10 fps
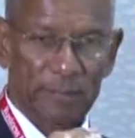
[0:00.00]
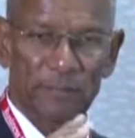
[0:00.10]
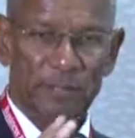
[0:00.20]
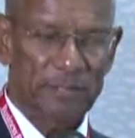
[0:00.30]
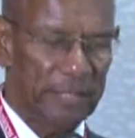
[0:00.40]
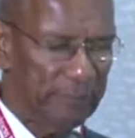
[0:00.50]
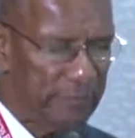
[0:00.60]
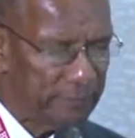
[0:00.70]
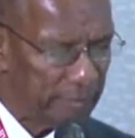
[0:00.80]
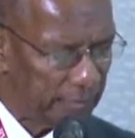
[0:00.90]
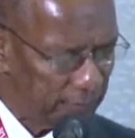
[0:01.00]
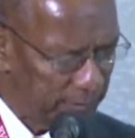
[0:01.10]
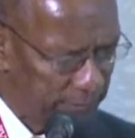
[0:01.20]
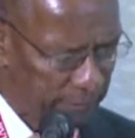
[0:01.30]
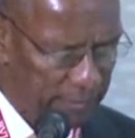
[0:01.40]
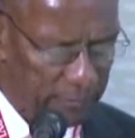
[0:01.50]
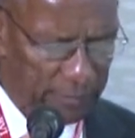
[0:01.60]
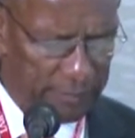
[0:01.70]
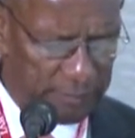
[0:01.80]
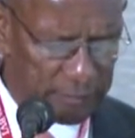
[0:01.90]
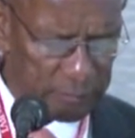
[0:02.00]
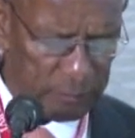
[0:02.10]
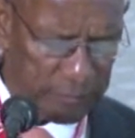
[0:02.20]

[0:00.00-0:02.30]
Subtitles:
Mr. Chairman, my colleagues,